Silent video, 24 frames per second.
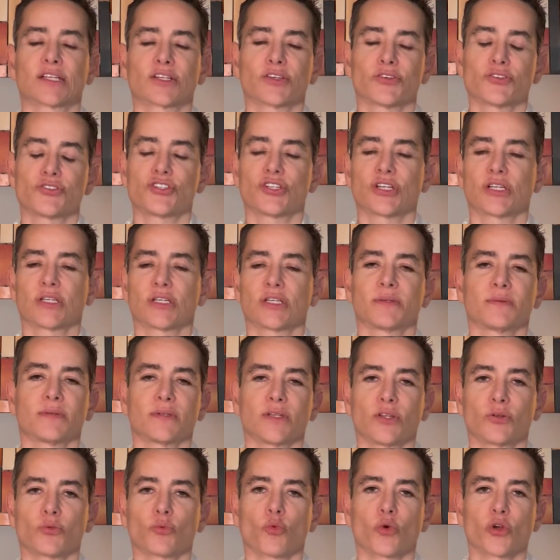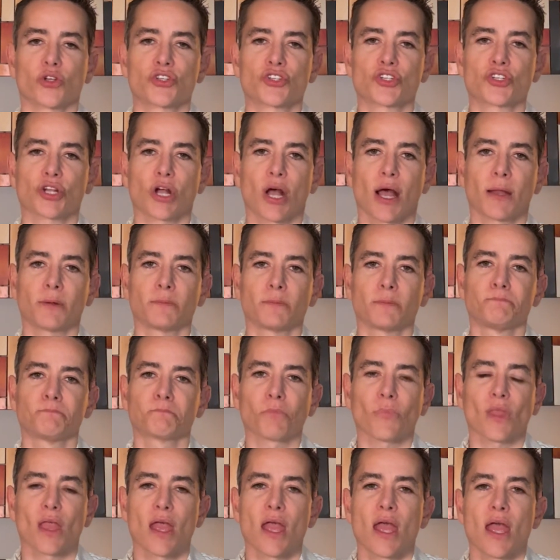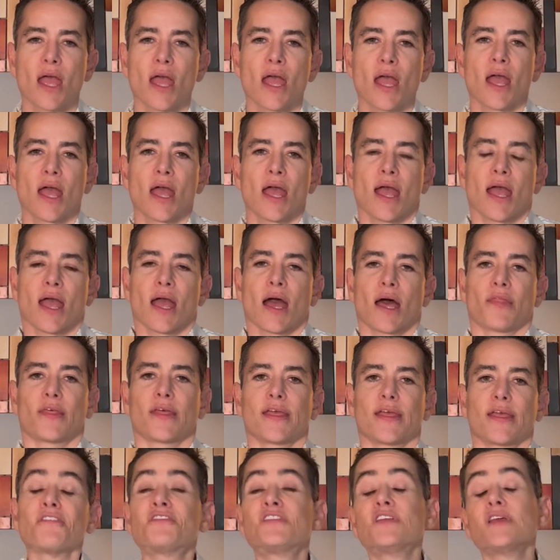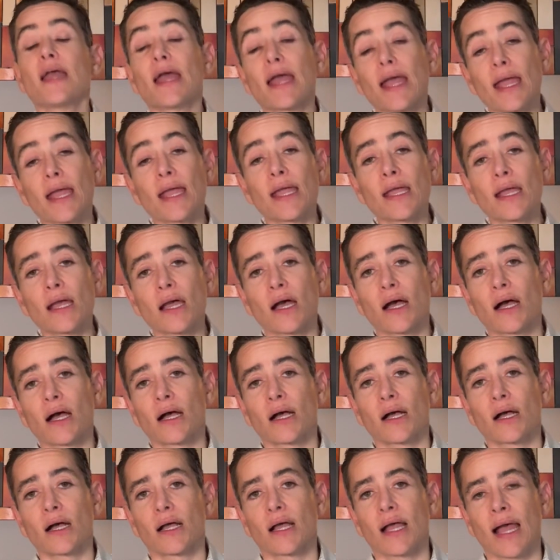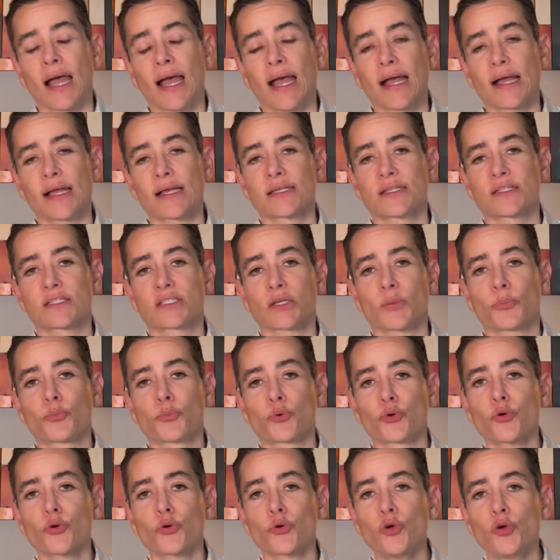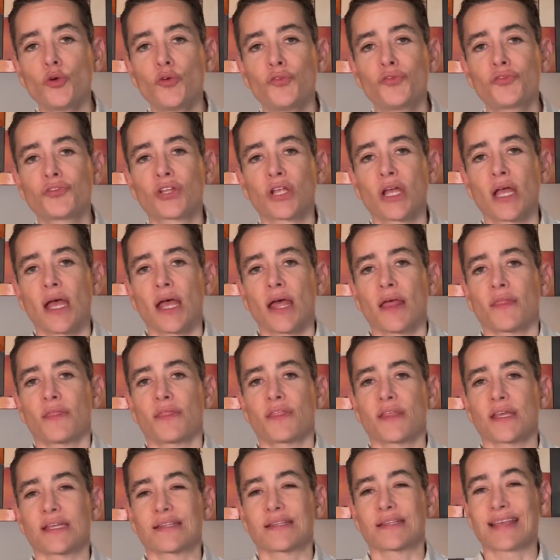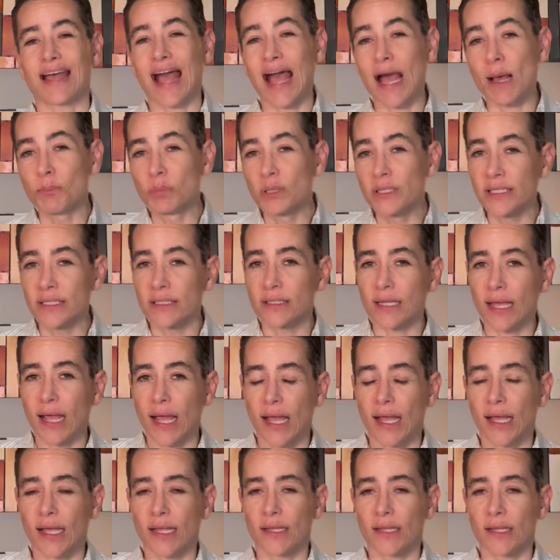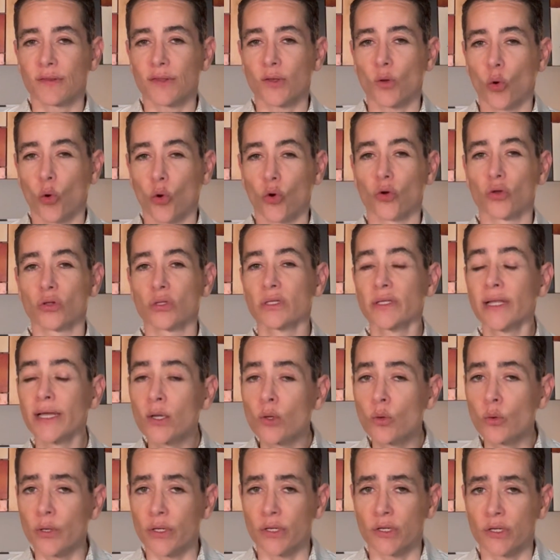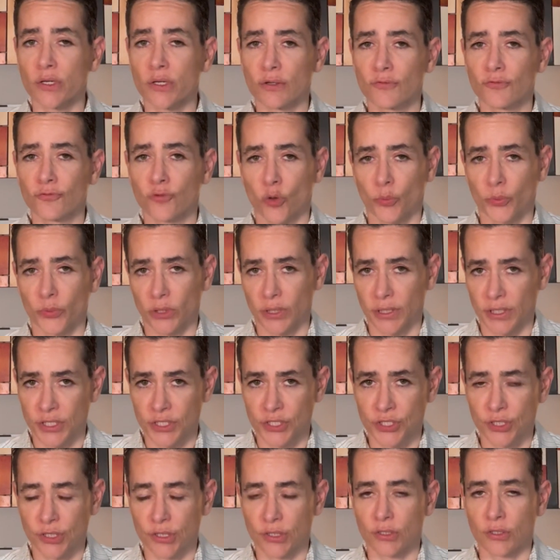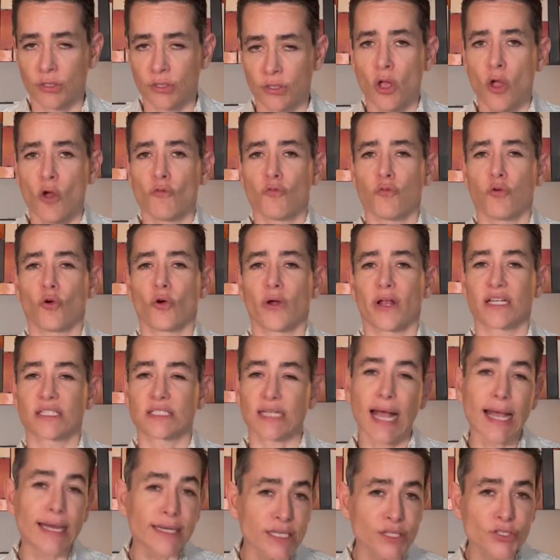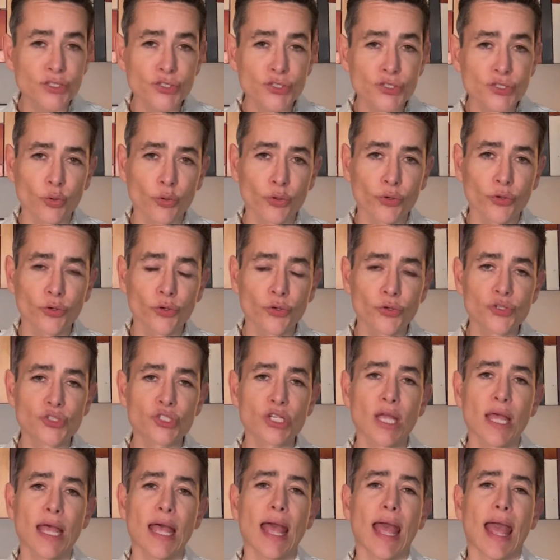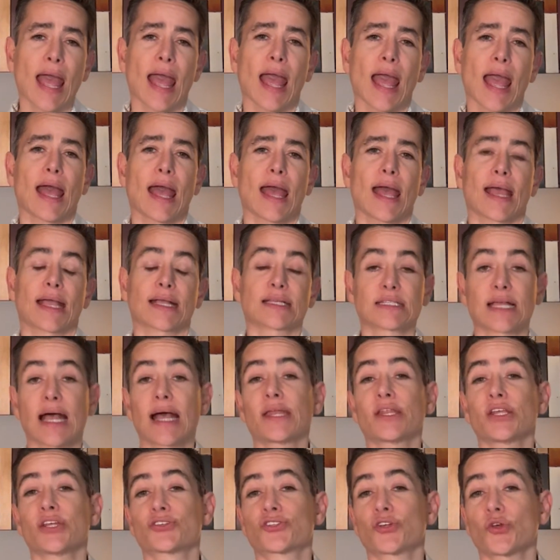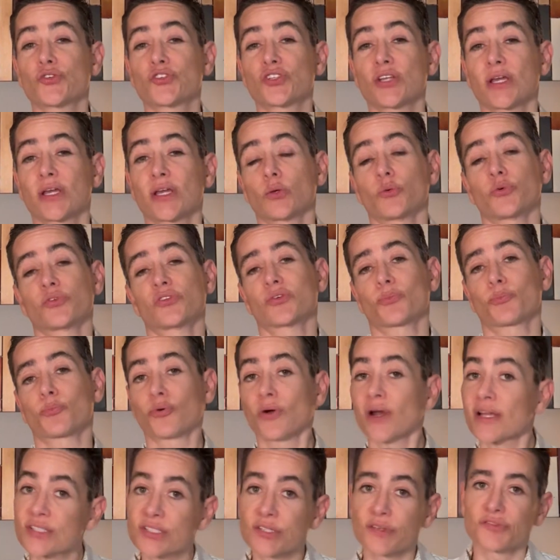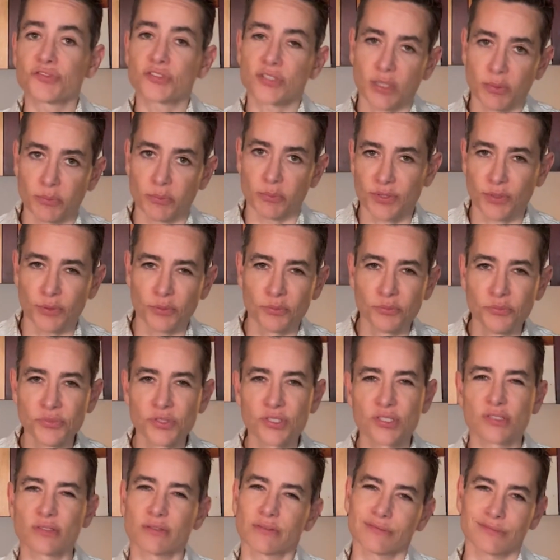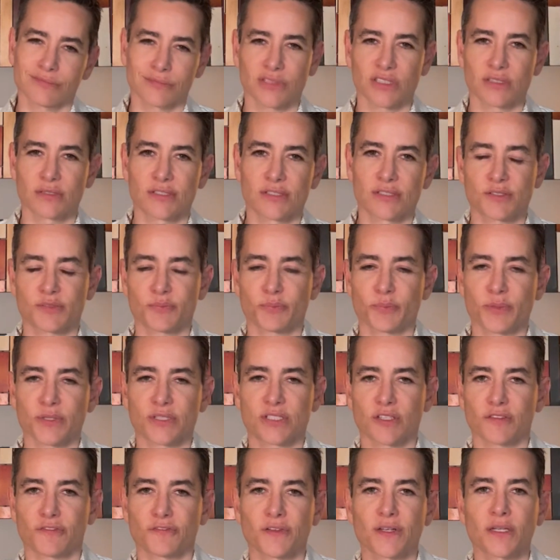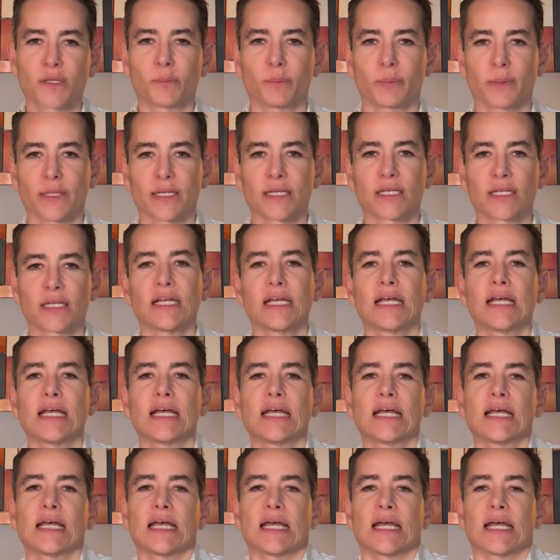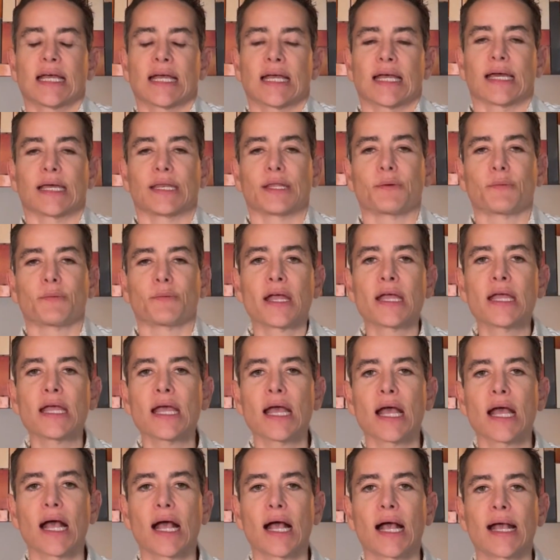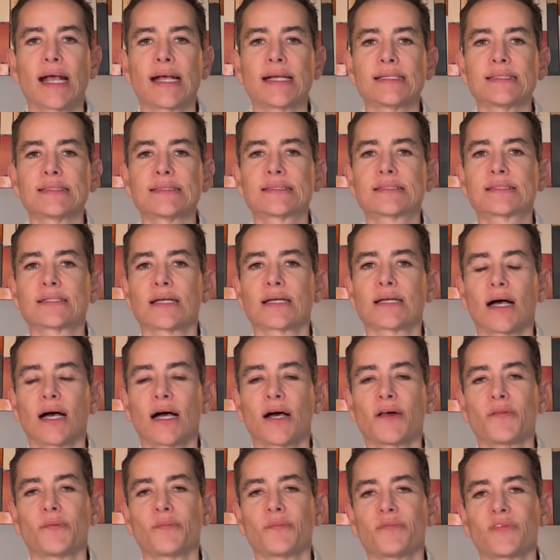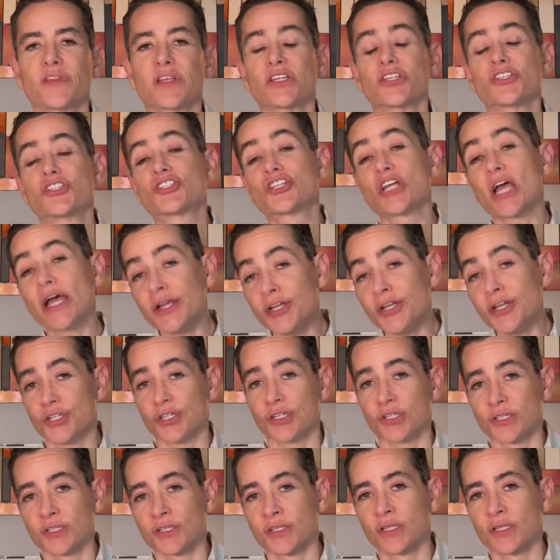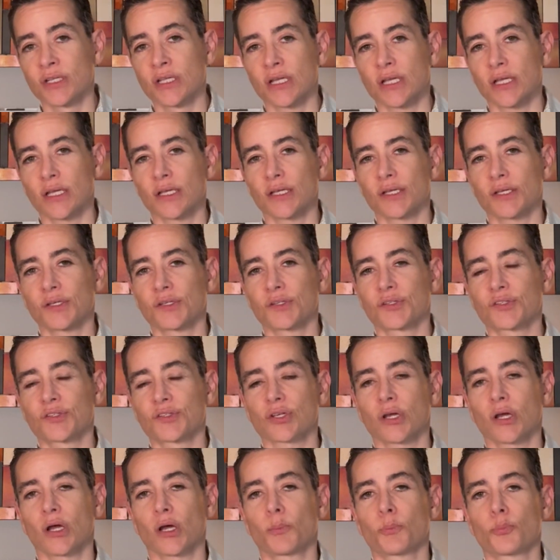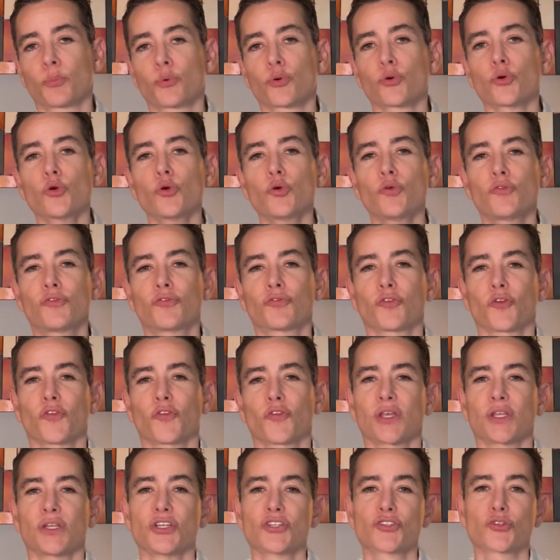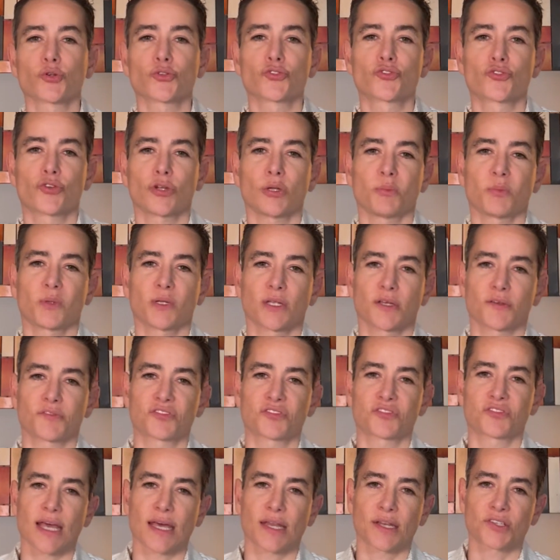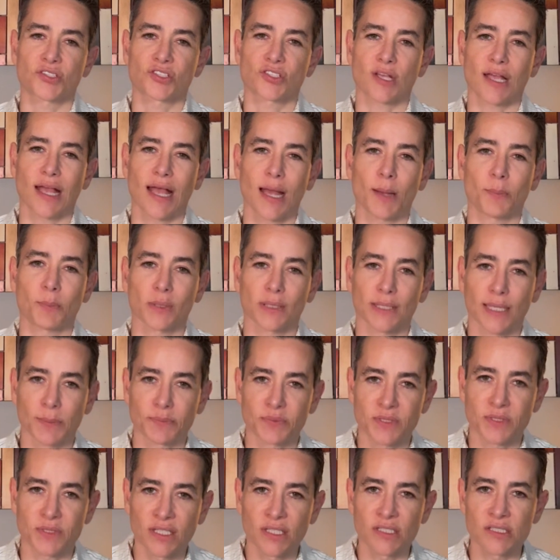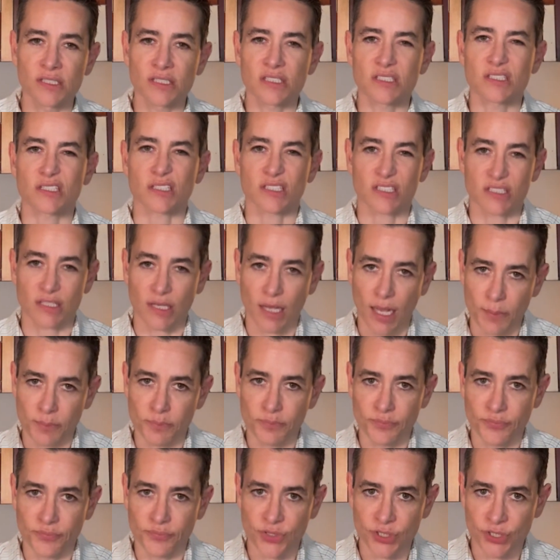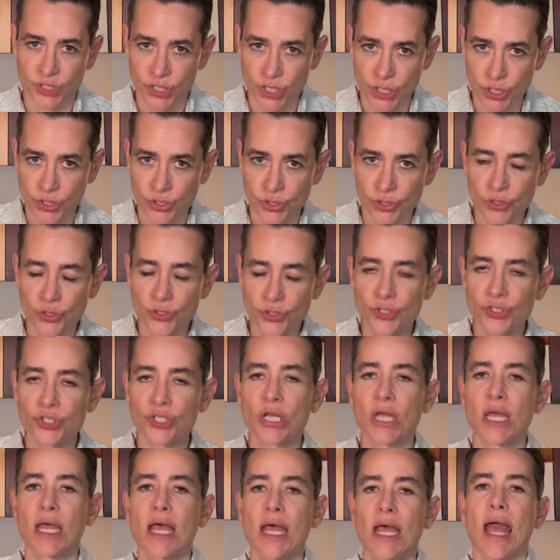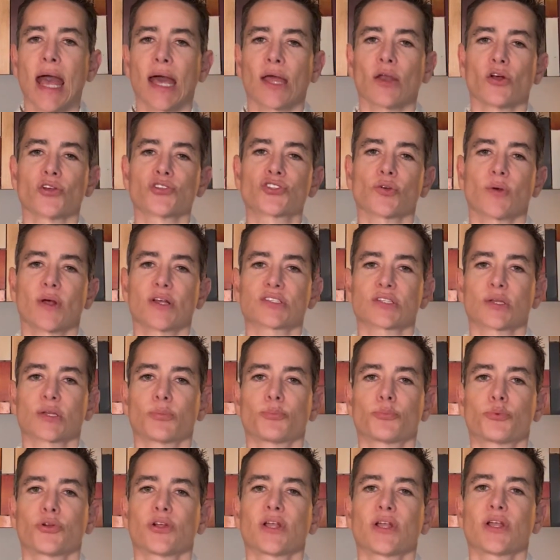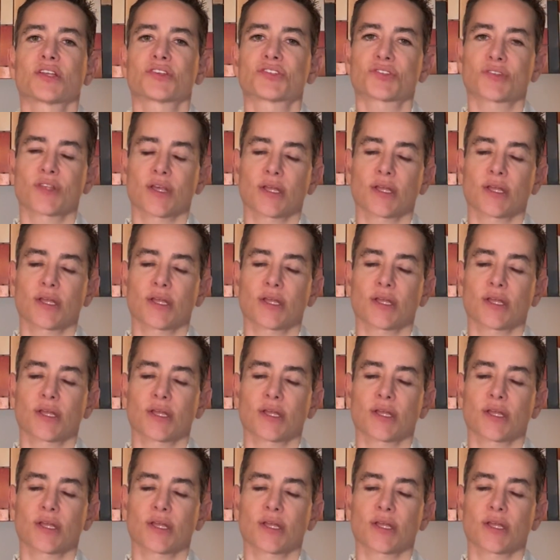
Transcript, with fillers: and cogentin in one shot the fda has approved the tablet and the oral liquid formulation for anxiety disorders anxiety associated with depressive symptoms specific, but anyway. And the injection is approved for the initial treatment of status epilepticus to stop the seizures and also as a pre